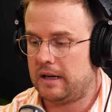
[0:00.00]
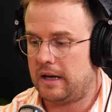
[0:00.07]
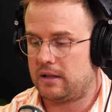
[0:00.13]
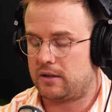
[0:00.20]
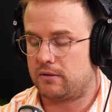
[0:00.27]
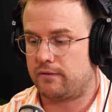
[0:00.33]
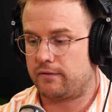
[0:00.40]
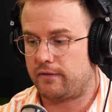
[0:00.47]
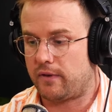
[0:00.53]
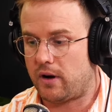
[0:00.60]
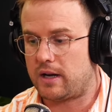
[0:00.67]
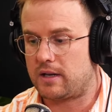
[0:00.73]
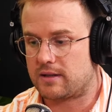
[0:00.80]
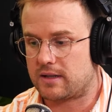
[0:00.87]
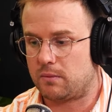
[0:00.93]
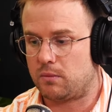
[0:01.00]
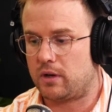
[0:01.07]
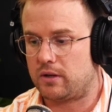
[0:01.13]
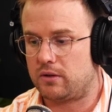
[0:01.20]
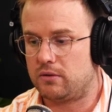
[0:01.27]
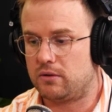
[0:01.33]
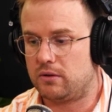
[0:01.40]
and to find
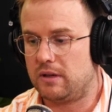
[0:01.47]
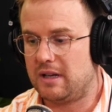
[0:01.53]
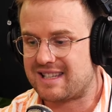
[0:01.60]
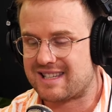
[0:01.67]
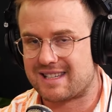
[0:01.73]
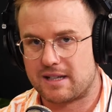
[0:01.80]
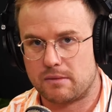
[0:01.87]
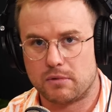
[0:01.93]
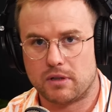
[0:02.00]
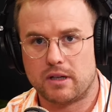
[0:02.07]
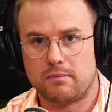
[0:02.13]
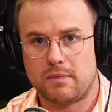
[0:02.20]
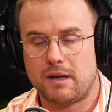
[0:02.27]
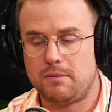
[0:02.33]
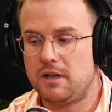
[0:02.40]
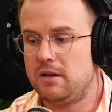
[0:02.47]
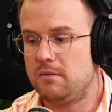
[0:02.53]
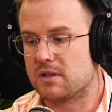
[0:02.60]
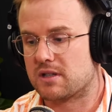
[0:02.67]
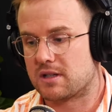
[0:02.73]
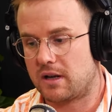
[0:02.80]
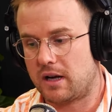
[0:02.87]
someone who is similar maybe
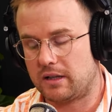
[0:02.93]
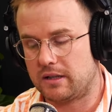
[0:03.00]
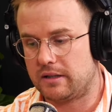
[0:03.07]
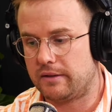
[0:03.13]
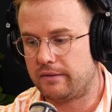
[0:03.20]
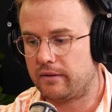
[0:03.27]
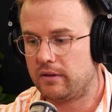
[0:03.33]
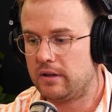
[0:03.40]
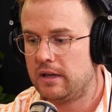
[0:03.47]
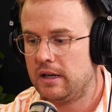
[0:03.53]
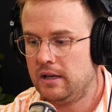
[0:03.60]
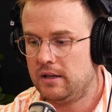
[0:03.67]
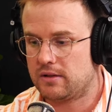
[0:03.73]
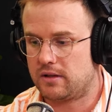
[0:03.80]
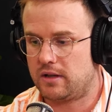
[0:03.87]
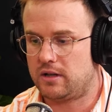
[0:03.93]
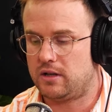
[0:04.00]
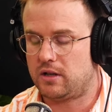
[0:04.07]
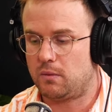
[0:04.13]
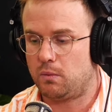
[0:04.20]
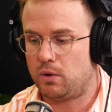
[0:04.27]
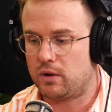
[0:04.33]
but slightly different so that
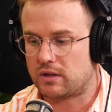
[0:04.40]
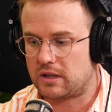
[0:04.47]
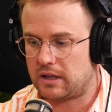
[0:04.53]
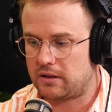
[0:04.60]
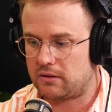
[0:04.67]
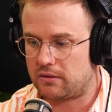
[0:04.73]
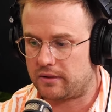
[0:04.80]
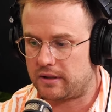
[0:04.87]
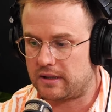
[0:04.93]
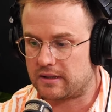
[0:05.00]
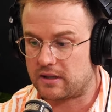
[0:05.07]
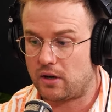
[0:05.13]
you can work together on things.